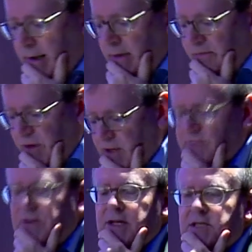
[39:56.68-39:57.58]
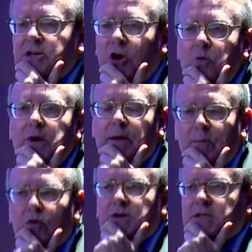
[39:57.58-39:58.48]
philosophy is nowhere
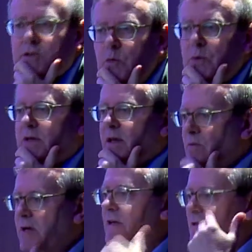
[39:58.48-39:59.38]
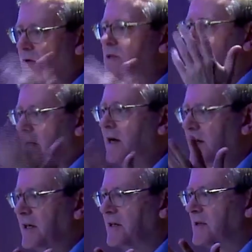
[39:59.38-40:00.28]
more stupid than when it talks about
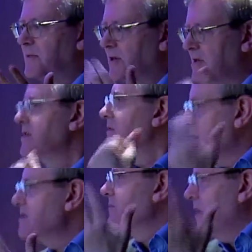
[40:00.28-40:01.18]
architecture, because it thinks of